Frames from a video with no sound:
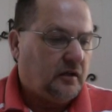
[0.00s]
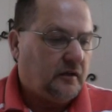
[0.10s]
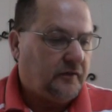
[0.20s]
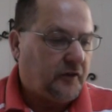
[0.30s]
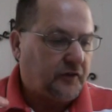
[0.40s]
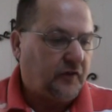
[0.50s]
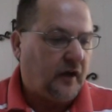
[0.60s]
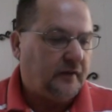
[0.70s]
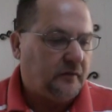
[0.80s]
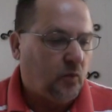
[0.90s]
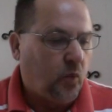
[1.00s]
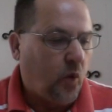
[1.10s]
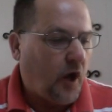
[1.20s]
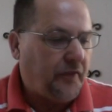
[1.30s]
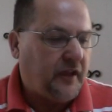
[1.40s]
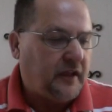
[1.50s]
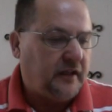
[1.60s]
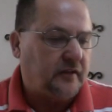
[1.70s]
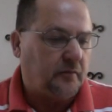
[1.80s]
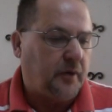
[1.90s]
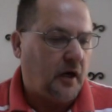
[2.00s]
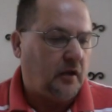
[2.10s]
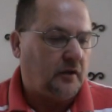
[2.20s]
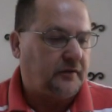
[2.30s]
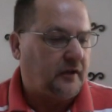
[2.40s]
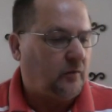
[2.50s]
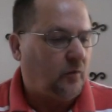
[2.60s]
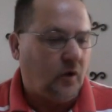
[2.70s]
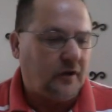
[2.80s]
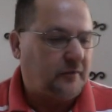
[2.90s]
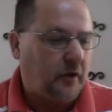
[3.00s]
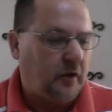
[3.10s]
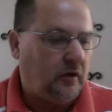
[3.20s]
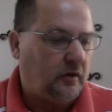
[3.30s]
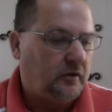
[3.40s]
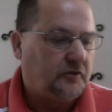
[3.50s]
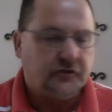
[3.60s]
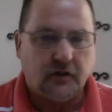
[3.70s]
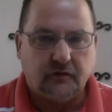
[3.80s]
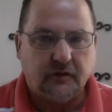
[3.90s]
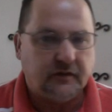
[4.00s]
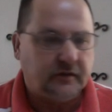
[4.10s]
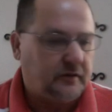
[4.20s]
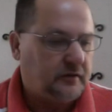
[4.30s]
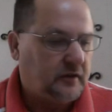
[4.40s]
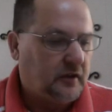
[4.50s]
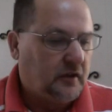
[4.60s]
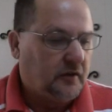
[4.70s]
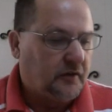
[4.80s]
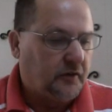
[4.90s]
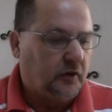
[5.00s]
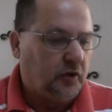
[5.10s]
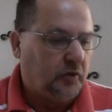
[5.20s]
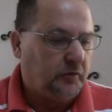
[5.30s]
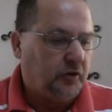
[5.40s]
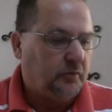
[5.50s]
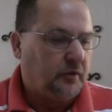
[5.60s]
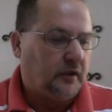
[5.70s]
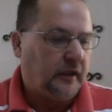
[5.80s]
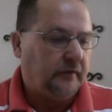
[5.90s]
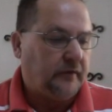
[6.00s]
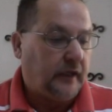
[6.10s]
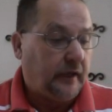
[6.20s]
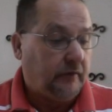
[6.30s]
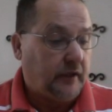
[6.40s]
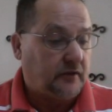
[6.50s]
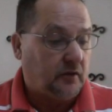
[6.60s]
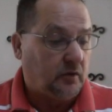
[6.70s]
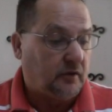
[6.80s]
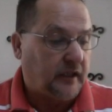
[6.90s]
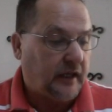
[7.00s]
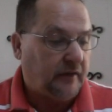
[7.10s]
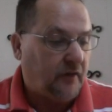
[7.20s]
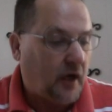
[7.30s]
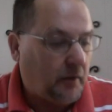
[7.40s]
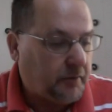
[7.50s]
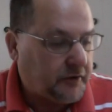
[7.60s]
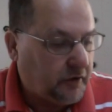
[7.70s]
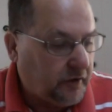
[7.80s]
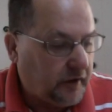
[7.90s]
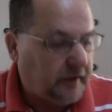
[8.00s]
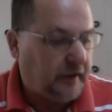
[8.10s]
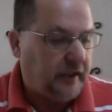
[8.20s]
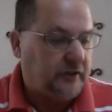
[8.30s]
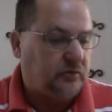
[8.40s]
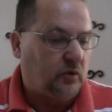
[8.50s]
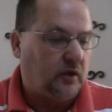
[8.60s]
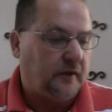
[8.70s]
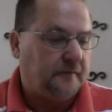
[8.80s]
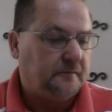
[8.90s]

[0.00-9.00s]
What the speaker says: Verse 5, what then is Apollos and what is Paul? Servants, through whom you believed, even as the Lord gave opportunity to each one.